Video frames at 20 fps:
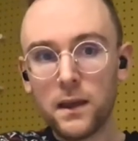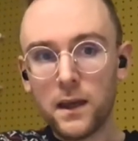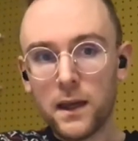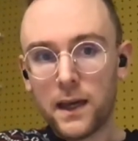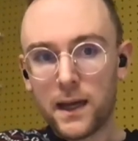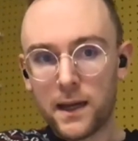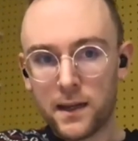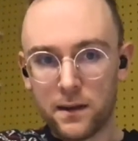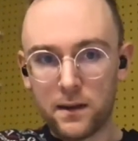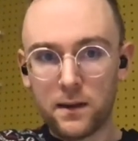
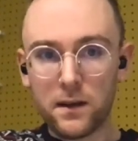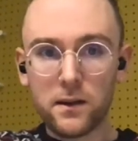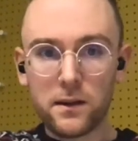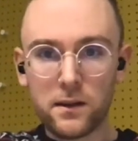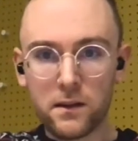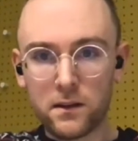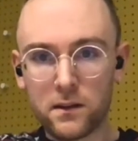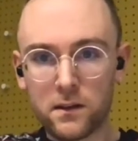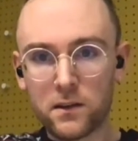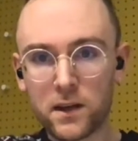And
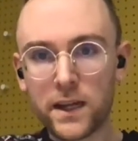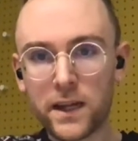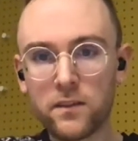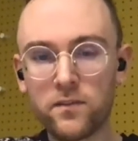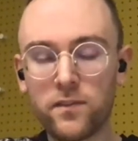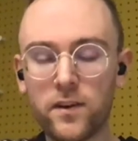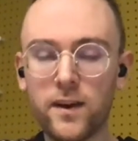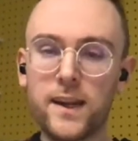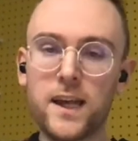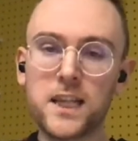the, the kind of
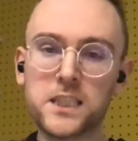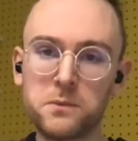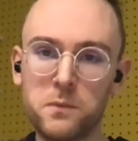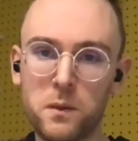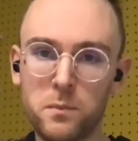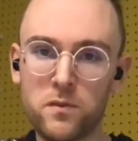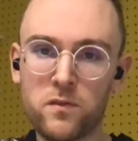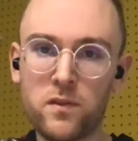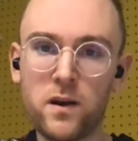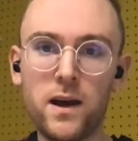financing we
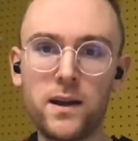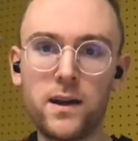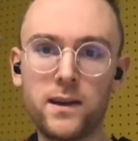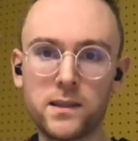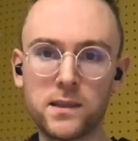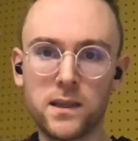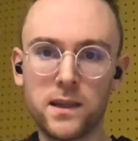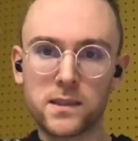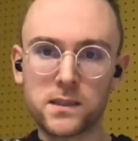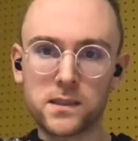provide,
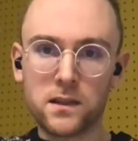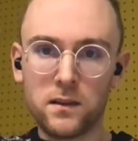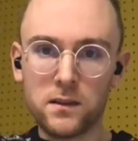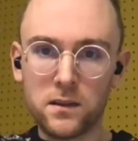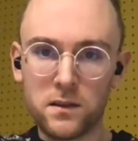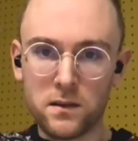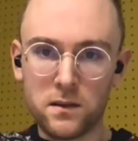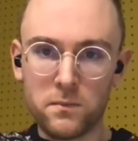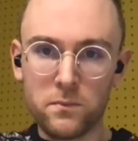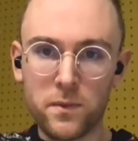it's called a
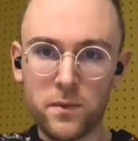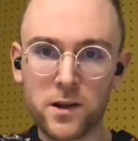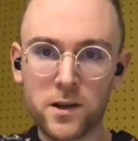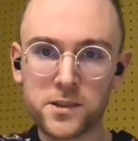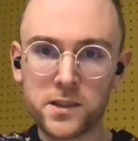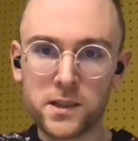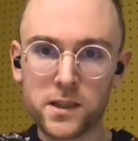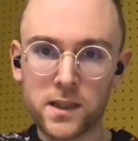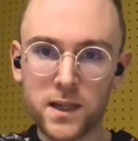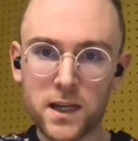
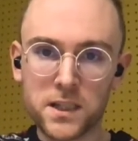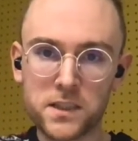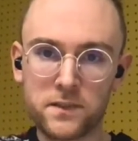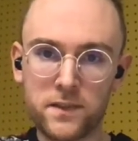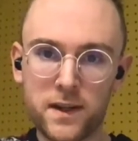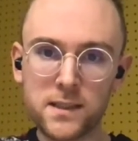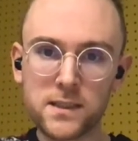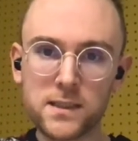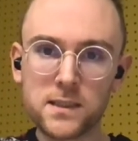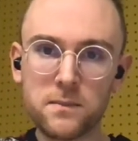merchant cash
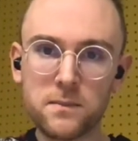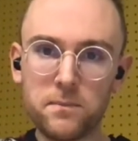advance.